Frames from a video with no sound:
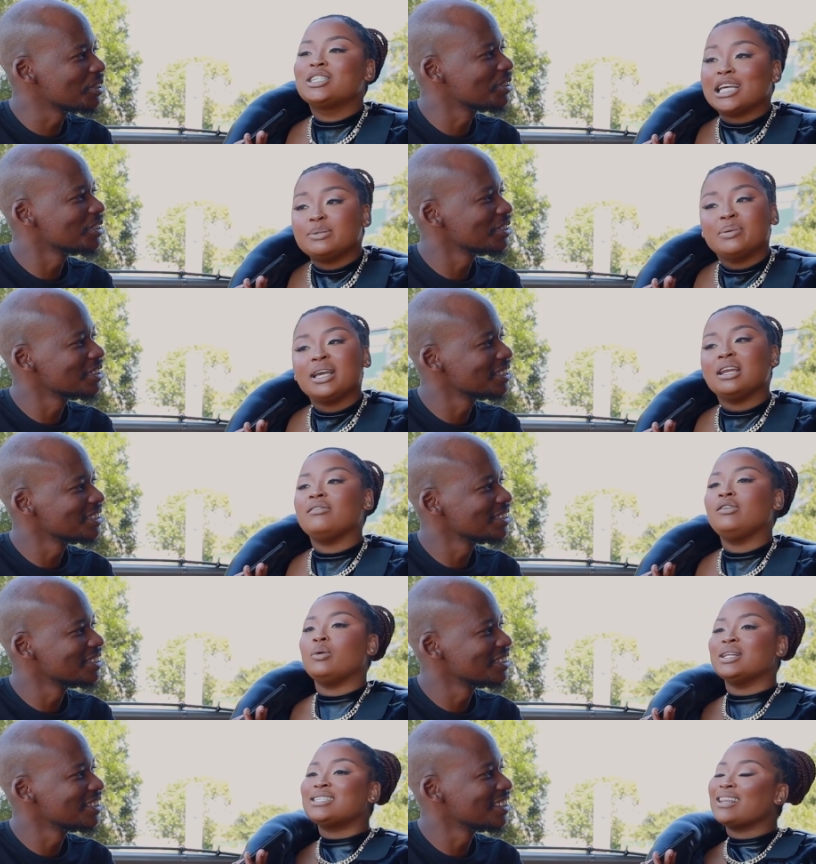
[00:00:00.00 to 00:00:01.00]
Speaker 1: to just being an
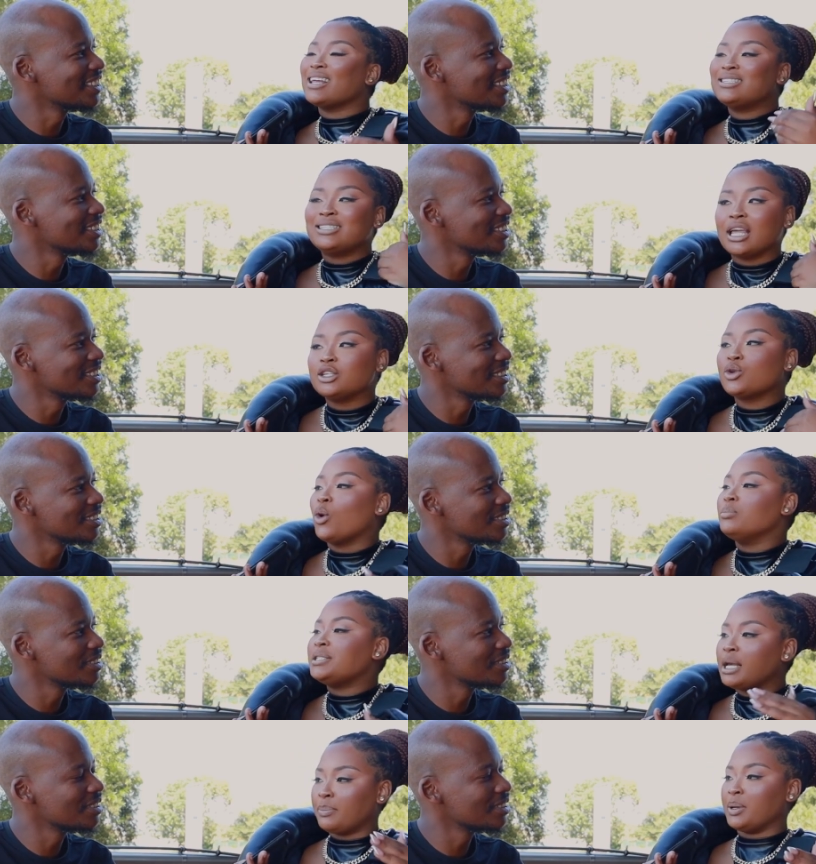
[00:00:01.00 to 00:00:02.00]
influencer that stays
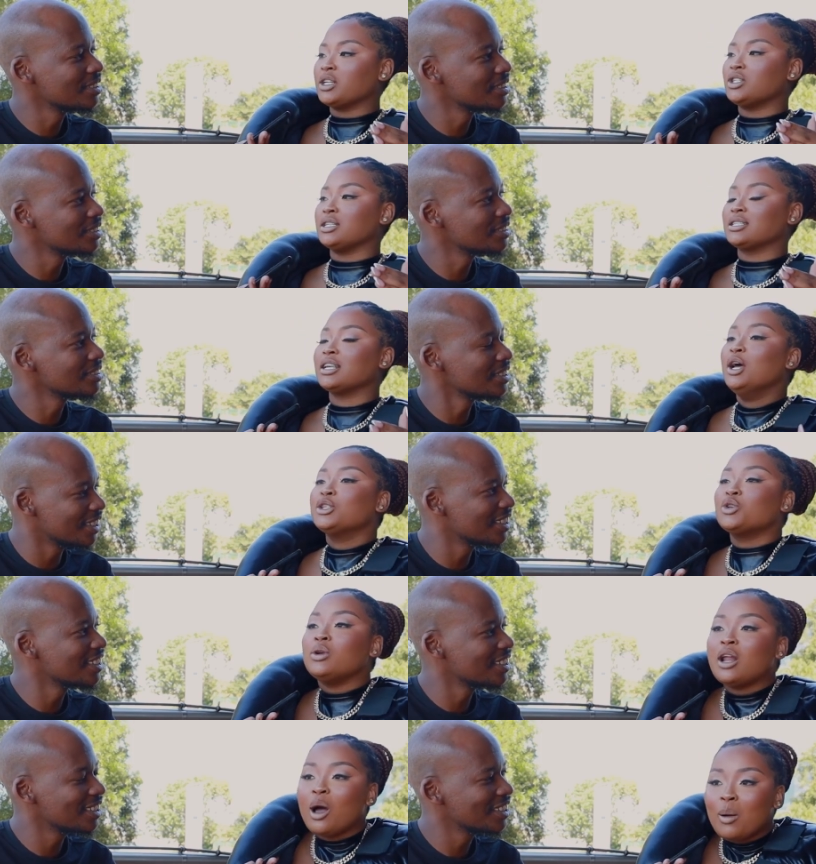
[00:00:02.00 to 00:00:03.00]
home, take pictures. Yeah.
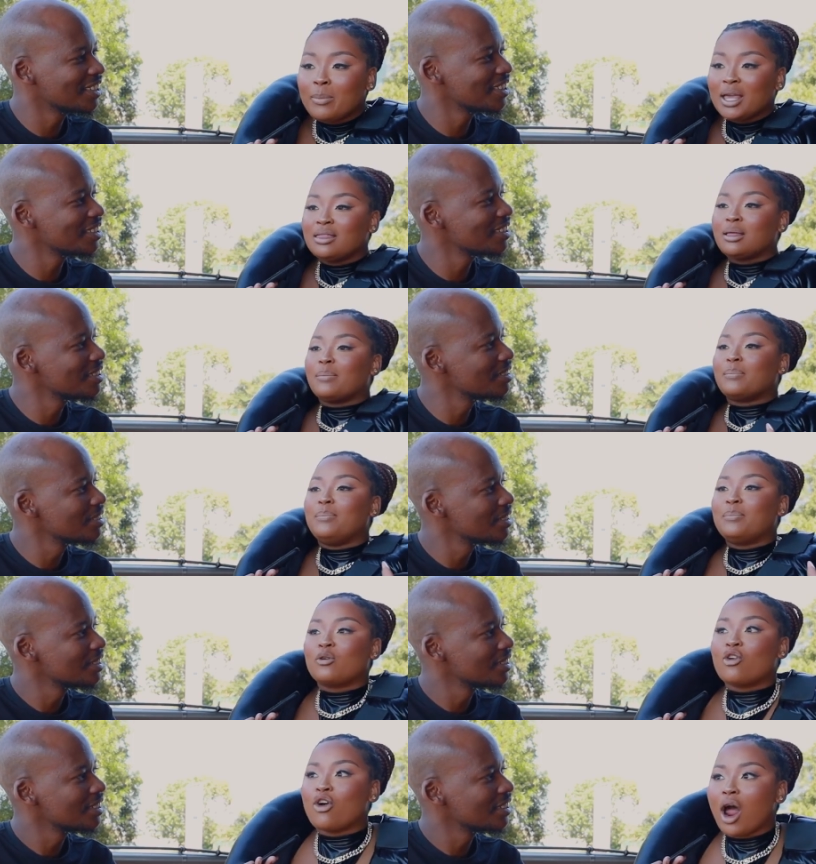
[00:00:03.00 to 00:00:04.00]
So now I'm in the
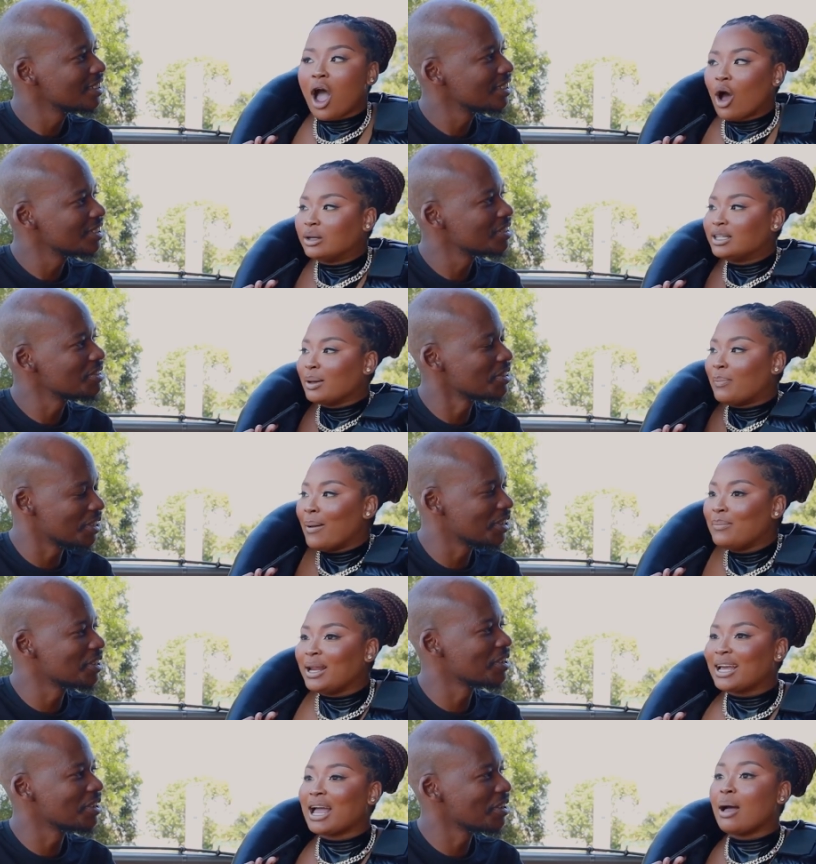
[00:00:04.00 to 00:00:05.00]
crowd, the
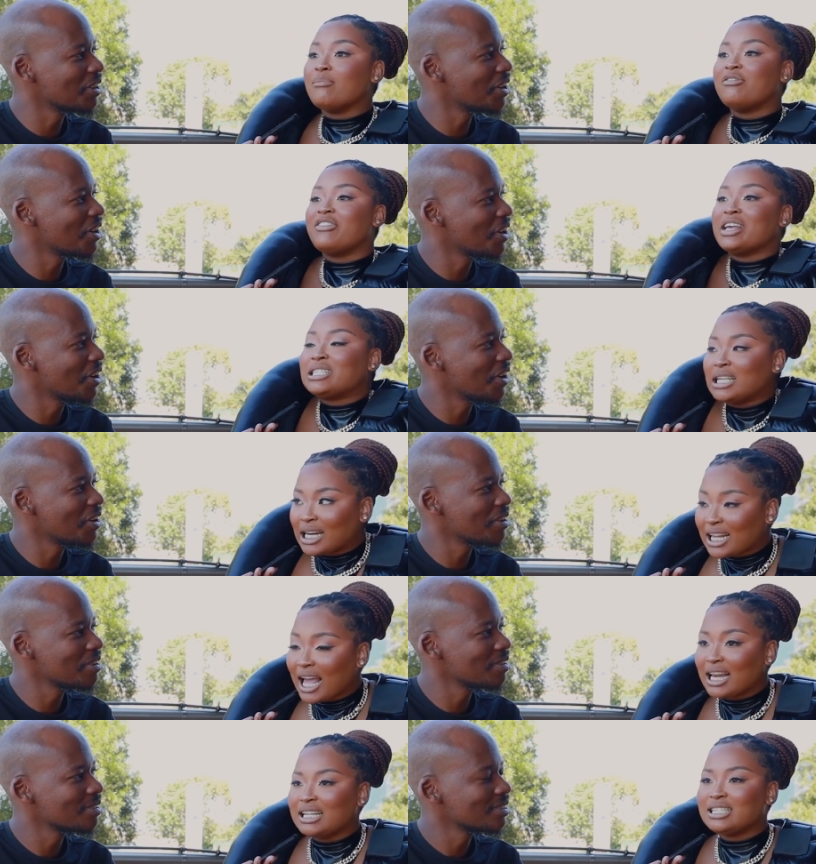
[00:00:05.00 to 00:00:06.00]
public. Yeah. I'm facing
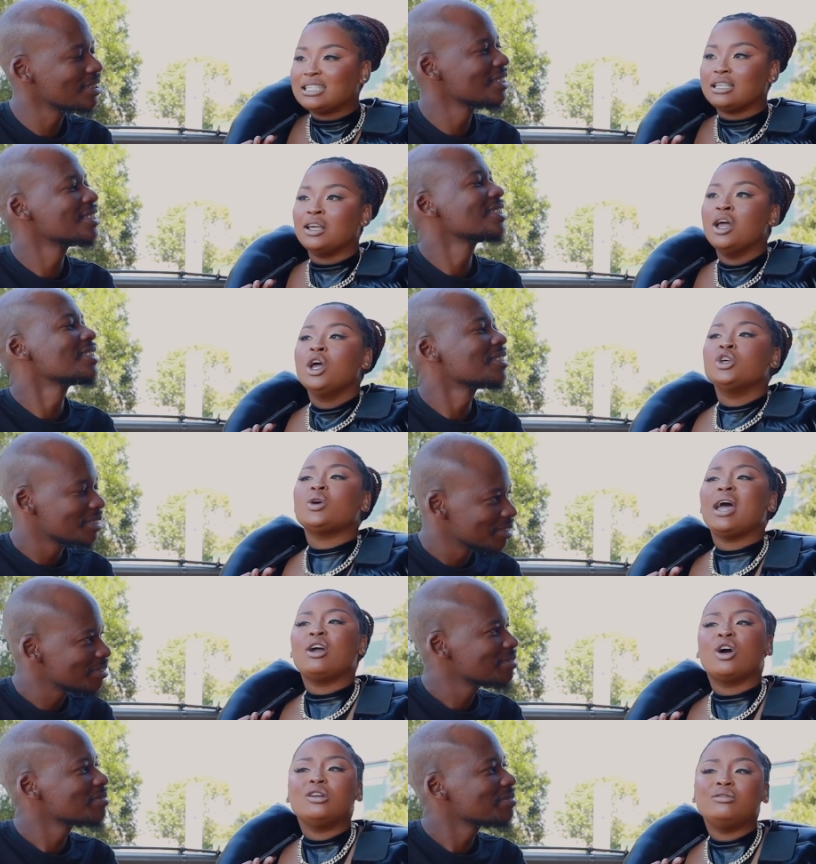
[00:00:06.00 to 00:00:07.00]
reality. So
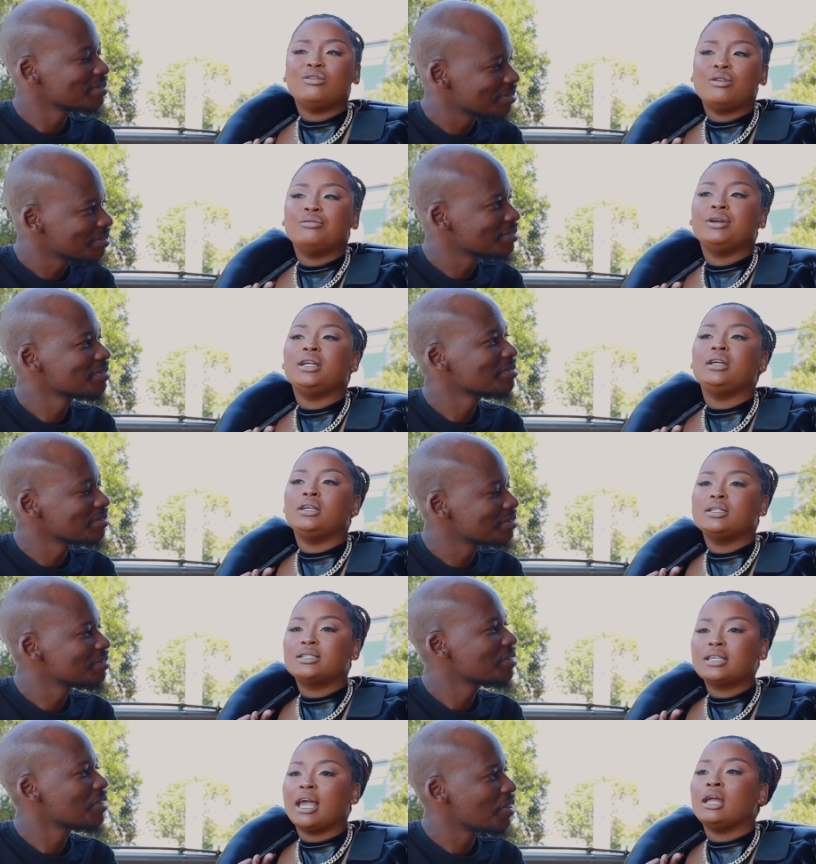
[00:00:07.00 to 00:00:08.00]
I got really
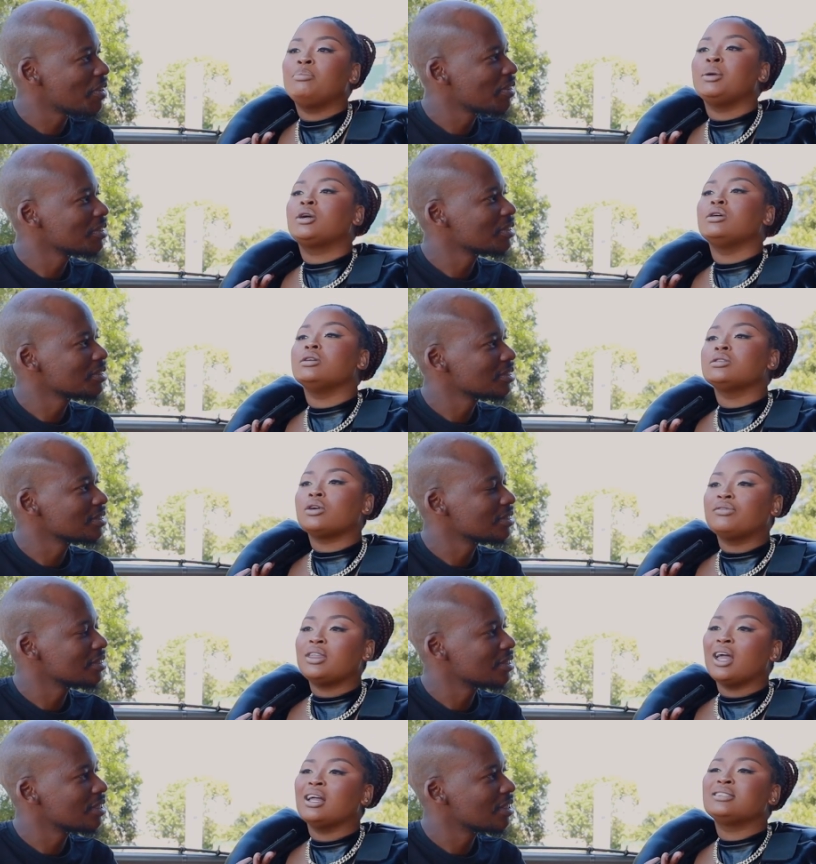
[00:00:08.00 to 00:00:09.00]
scared because
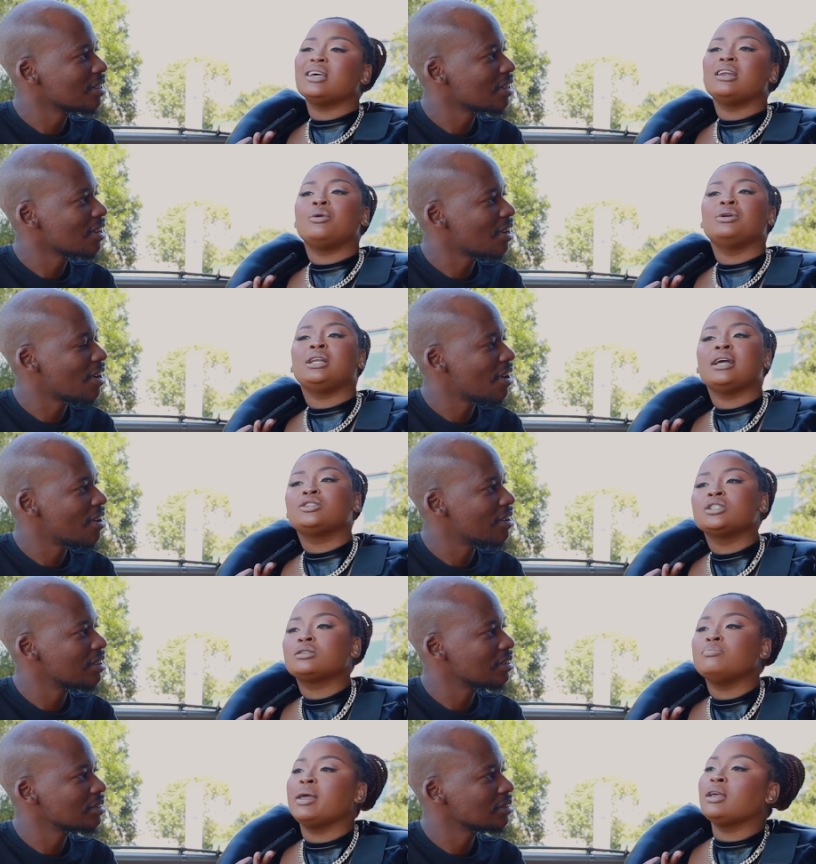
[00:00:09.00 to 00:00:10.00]
of that, and I would like
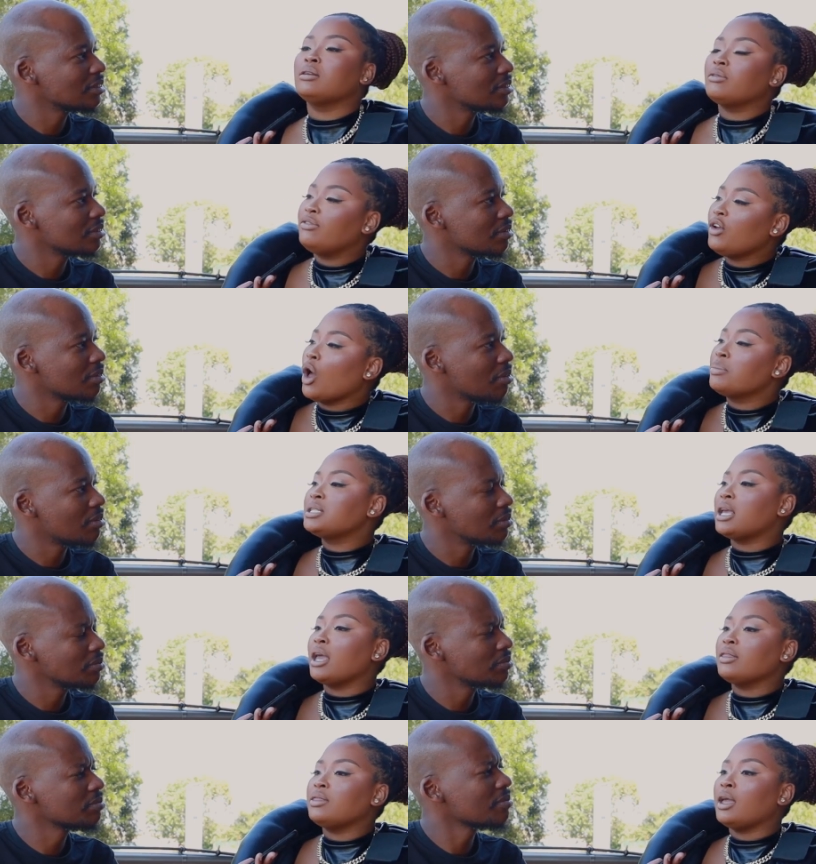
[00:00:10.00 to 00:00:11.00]
just make flops
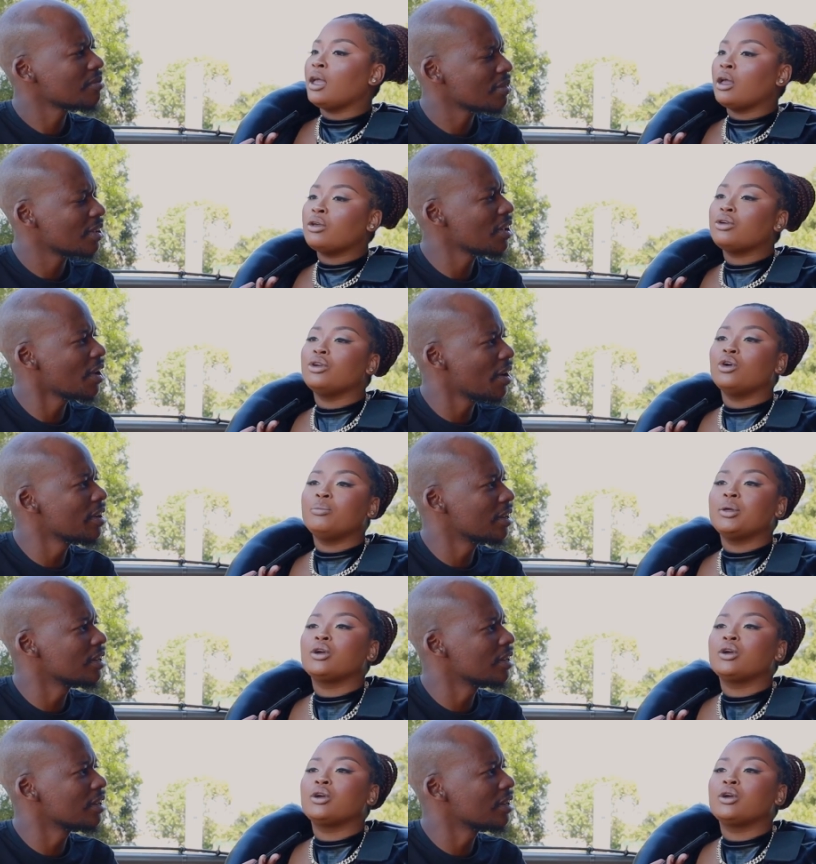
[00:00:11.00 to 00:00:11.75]
here and there, you yeah, know,